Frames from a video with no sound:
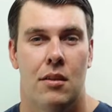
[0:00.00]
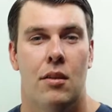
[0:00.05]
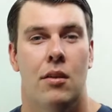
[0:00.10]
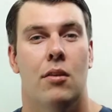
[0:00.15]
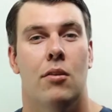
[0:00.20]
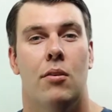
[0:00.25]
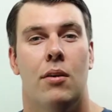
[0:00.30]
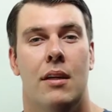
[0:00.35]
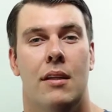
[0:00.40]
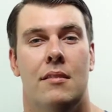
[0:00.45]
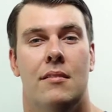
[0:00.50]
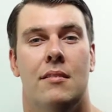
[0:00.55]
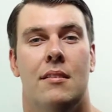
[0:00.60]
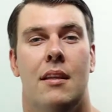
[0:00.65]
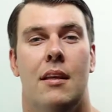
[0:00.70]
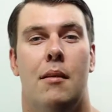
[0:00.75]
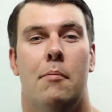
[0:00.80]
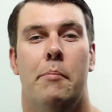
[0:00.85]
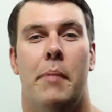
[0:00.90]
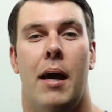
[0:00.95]
increase
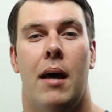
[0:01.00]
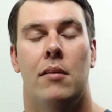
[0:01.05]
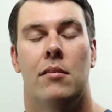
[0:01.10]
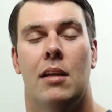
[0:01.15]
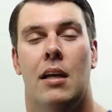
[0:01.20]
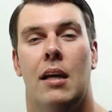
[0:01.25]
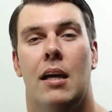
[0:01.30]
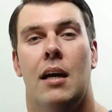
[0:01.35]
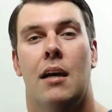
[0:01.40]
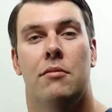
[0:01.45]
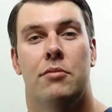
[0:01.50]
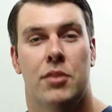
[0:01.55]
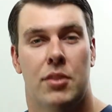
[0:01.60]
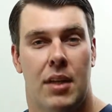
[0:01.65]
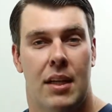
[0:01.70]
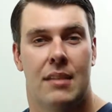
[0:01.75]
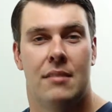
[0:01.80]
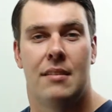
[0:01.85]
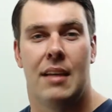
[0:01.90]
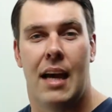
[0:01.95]
the amount of
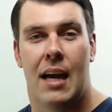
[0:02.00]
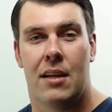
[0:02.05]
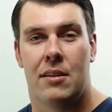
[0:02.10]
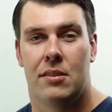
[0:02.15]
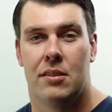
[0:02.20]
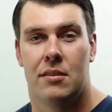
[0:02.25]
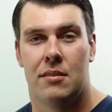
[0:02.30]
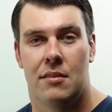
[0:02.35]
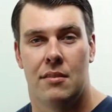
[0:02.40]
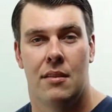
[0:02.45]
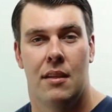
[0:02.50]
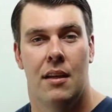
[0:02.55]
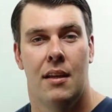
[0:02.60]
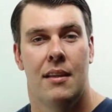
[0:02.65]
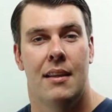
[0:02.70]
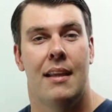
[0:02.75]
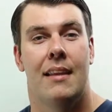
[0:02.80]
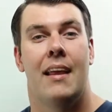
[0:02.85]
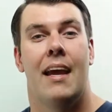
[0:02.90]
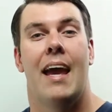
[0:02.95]
transactions
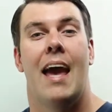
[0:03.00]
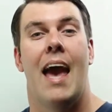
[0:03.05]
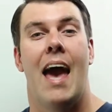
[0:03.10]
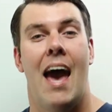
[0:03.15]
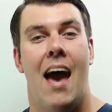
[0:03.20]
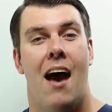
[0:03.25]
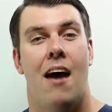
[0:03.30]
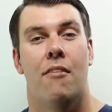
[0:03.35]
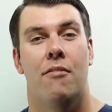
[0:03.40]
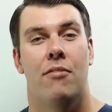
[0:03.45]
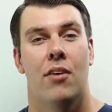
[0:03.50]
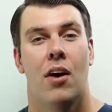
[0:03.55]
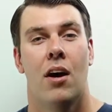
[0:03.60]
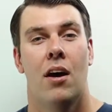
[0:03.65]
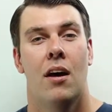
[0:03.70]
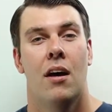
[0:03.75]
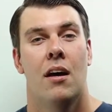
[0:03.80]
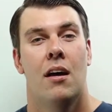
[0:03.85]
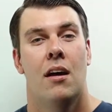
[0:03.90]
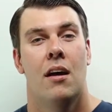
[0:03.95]
that they have
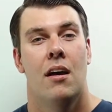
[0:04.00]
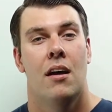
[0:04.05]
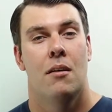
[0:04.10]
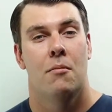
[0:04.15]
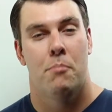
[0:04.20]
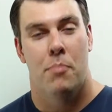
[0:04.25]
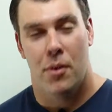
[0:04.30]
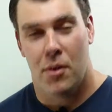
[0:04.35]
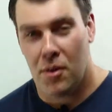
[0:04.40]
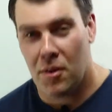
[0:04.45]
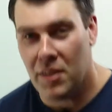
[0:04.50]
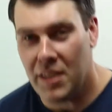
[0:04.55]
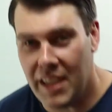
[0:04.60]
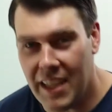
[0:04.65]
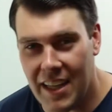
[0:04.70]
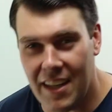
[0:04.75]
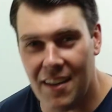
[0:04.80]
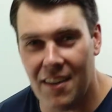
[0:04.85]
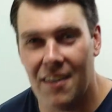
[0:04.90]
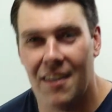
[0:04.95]
per
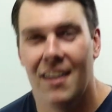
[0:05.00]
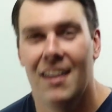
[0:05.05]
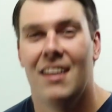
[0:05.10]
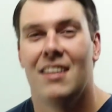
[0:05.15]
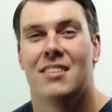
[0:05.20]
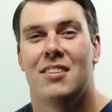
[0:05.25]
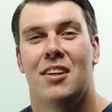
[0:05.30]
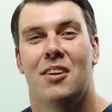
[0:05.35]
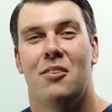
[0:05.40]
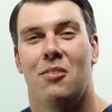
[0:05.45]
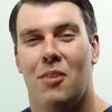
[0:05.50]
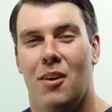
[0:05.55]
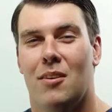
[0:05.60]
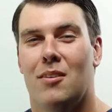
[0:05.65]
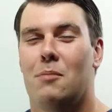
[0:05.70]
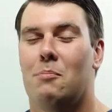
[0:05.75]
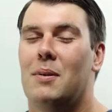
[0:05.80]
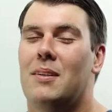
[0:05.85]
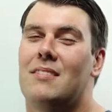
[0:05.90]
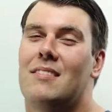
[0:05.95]
year to grow
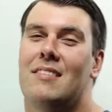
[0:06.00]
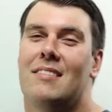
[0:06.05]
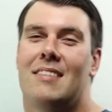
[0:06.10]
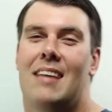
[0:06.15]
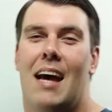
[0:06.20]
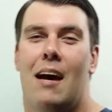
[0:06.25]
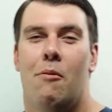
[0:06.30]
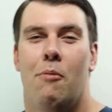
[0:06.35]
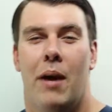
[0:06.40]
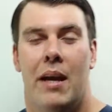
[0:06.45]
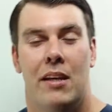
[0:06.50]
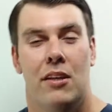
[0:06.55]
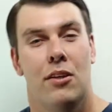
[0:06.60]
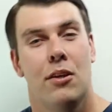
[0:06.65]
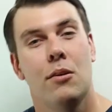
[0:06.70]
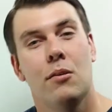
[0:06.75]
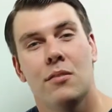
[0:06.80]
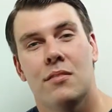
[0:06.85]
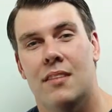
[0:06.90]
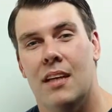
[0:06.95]
their business that way
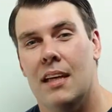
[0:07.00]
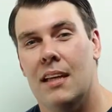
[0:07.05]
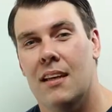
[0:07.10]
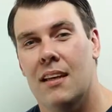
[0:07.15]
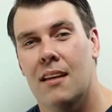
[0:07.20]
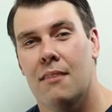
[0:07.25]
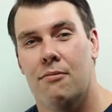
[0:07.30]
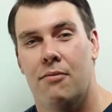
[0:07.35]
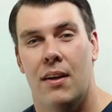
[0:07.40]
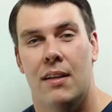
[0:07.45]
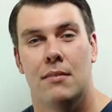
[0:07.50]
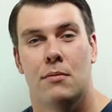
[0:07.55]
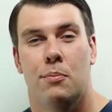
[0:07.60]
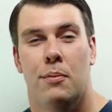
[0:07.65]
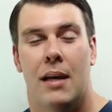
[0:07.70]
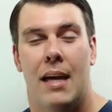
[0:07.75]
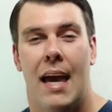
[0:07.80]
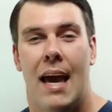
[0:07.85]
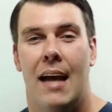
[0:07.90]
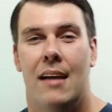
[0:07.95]
using
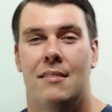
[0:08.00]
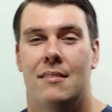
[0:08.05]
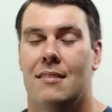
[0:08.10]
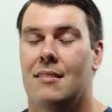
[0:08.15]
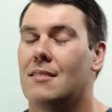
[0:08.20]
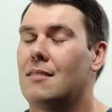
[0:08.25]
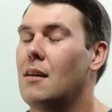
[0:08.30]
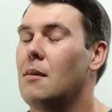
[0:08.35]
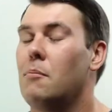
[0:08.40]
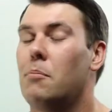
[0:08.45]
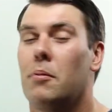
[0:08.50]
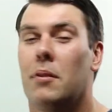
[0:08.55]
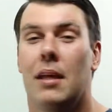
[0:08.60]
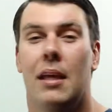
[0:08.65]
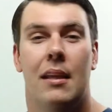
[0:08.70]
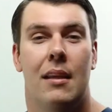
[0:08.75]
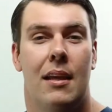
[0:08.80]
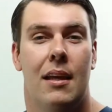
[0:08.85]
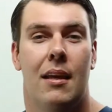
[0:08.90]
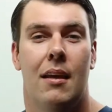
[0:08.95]
Facebook ads. And it's
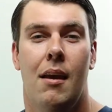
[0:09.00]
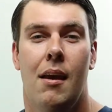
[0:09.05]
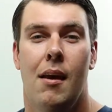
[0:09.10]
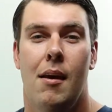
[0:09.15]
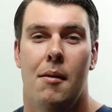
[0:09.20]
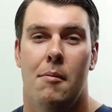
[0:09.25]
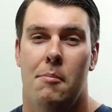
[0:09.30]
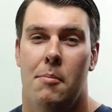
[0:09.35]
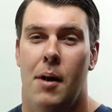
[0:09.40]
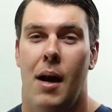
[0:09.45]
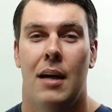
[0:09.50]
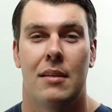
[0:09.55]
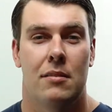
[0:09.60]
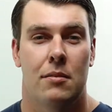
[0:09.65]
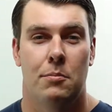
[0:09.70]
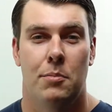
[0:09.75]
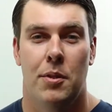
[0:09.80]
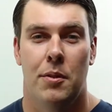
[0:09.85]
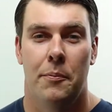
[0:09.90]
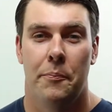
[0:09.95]
completely
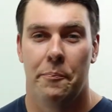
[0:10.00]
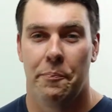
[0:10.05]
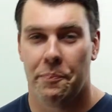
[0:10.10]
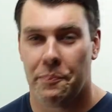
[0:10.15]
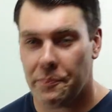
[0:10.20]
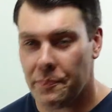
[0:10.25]
possible.